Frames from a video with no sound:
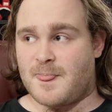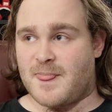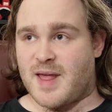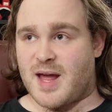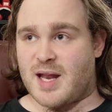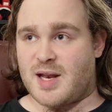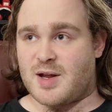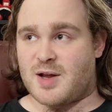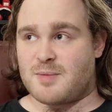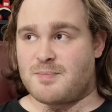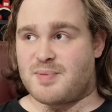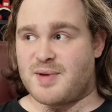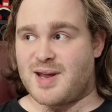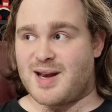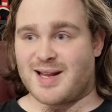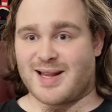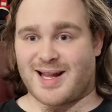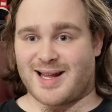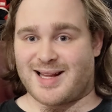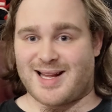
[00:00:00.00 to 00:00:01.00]
and you can beat
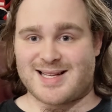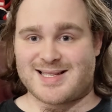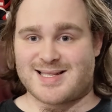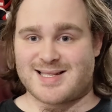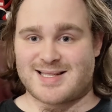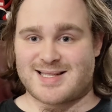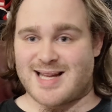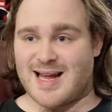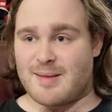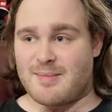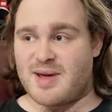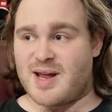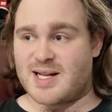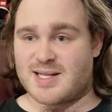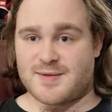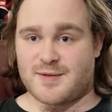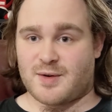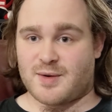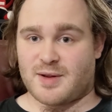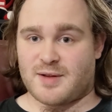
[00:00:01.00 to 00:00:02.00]
it in like less than 10
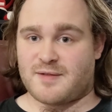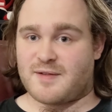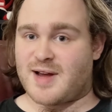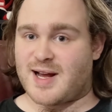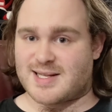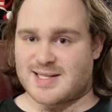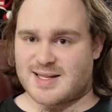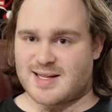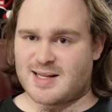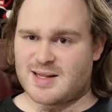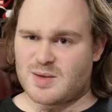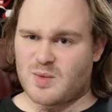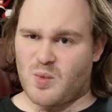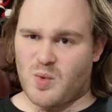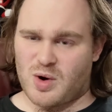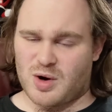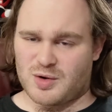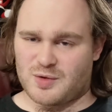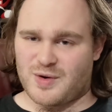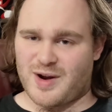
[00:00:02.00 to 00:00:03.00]
minutes if you're really fast. I think the
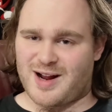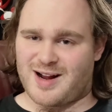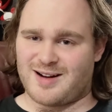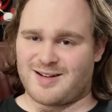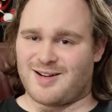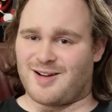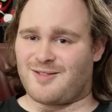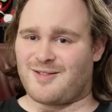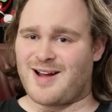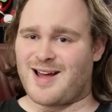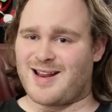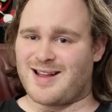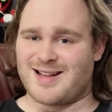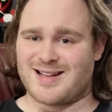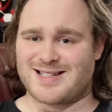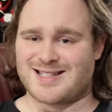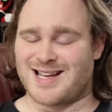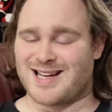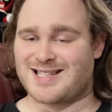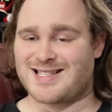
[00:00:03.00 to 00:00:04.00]
world record already
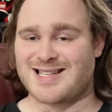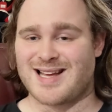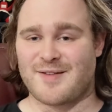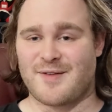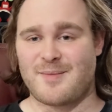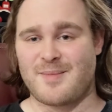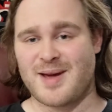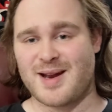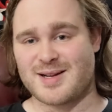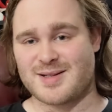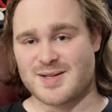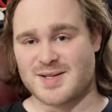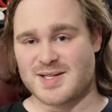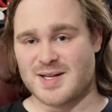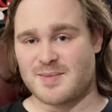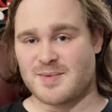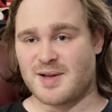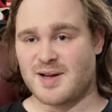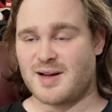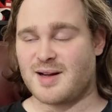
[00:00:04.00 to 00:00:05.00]
is like 7 minutes or
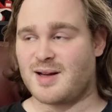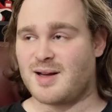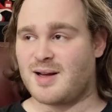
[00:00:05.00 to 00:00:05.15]
something.